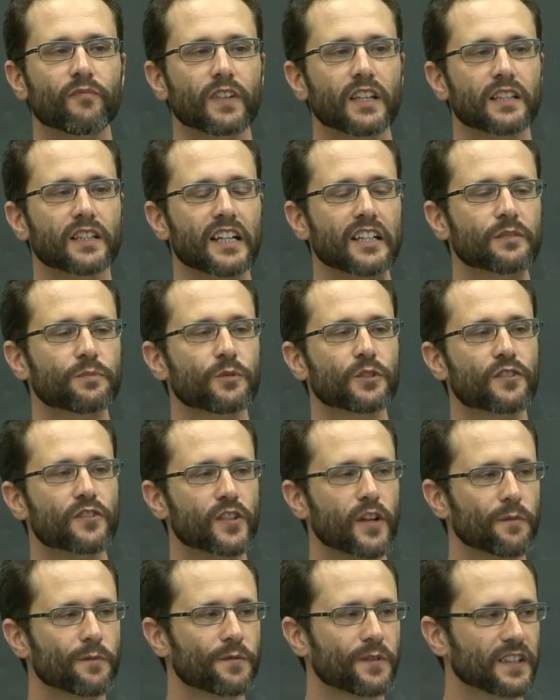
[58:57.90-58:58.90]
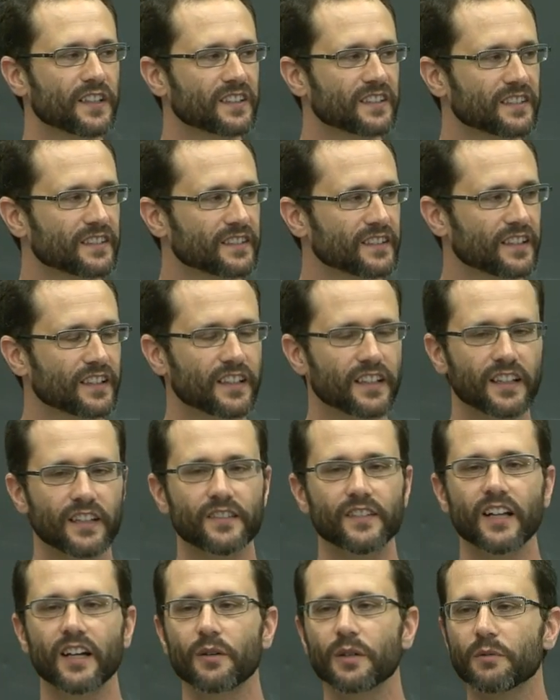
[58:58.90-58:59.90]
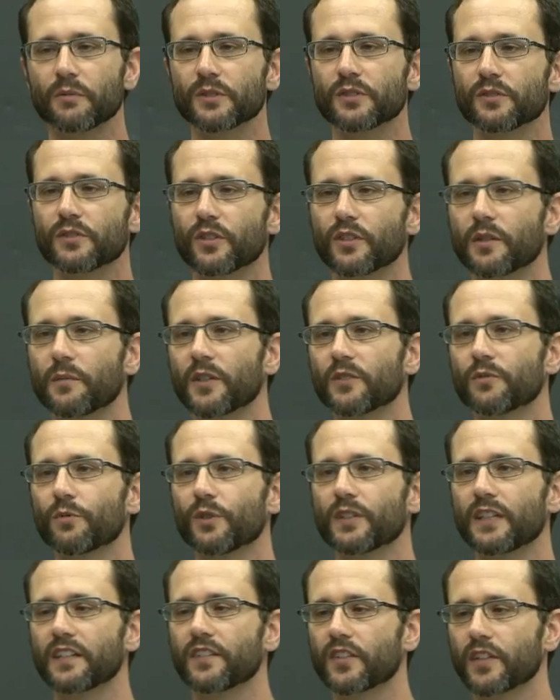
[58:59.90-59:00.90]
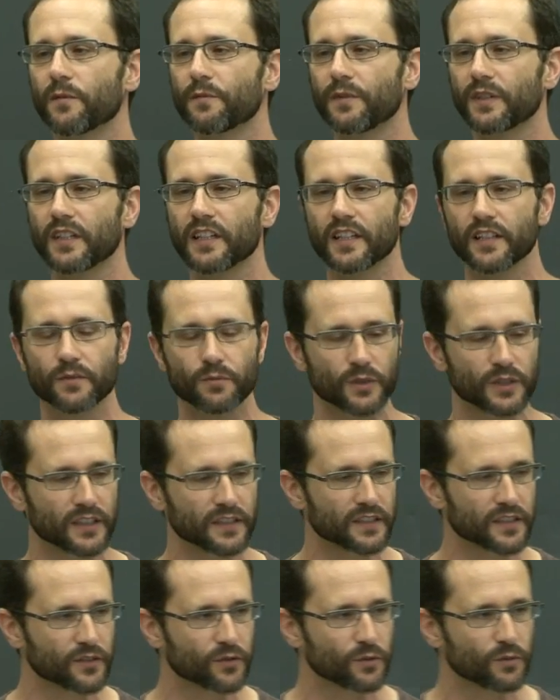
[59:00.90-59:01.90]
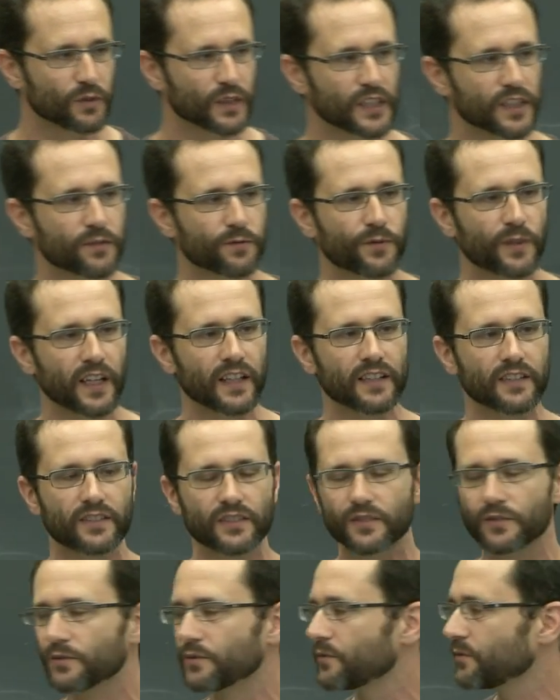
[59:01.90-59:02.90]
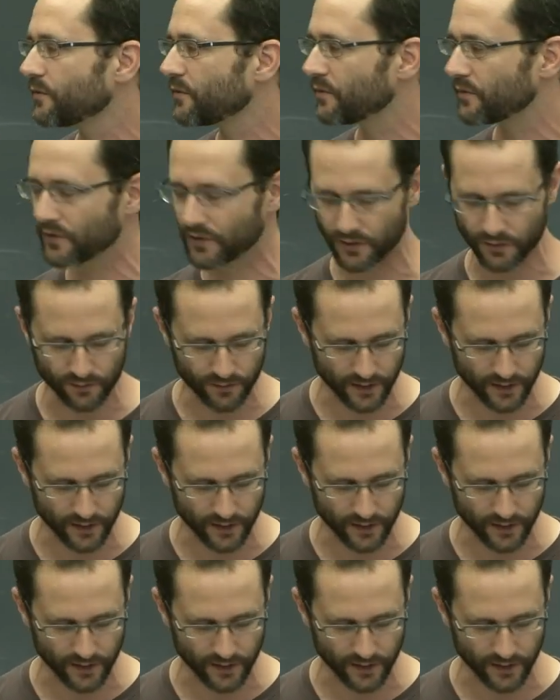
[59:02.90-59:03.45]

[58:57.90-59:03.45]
it outputs something. And now I want to talk about what that something is. What does it do when it fails to, to